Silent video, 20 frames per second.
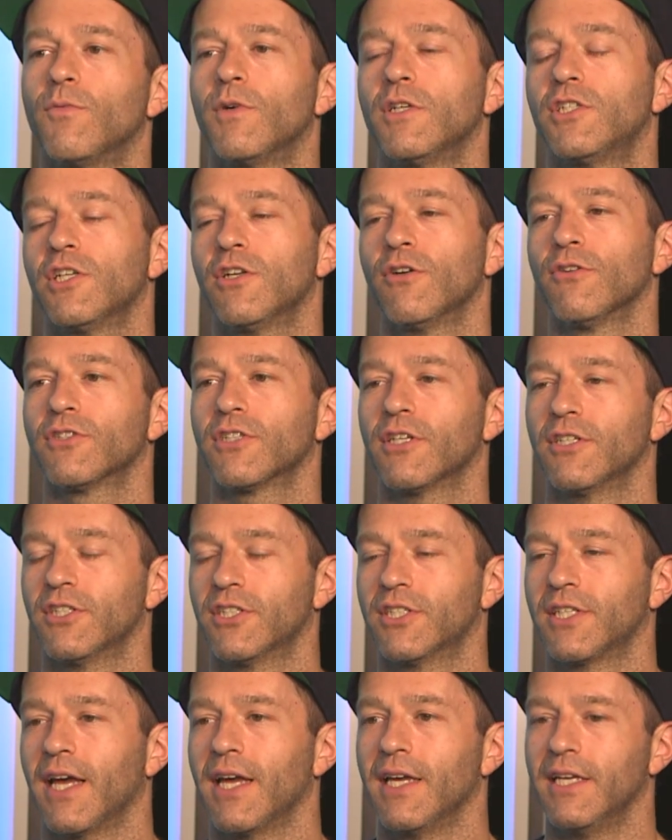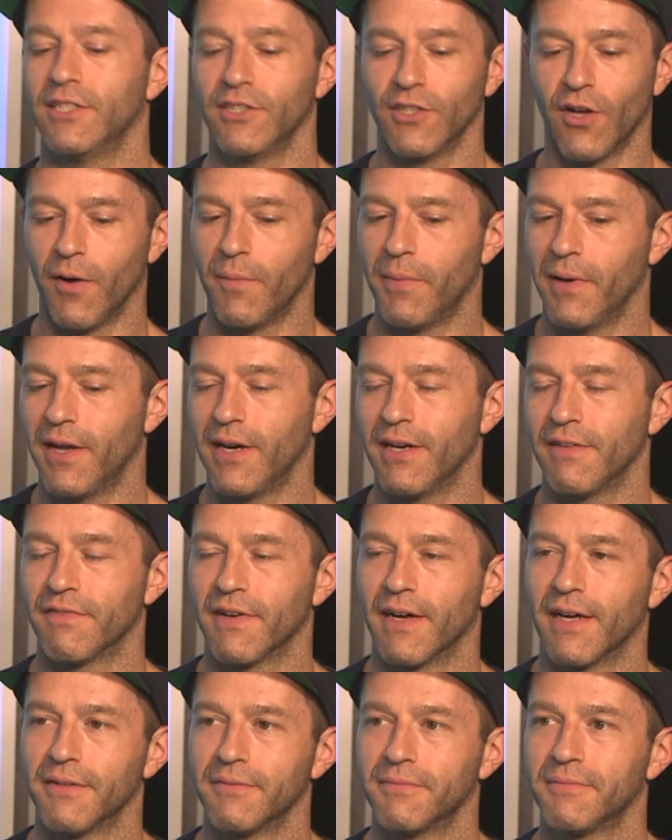We should also just say he's not a Burnley
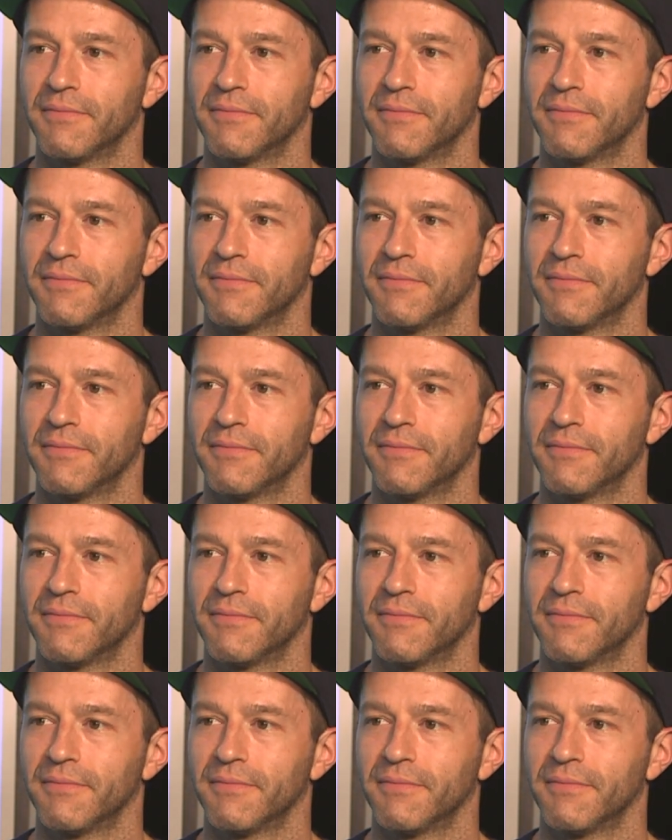fan.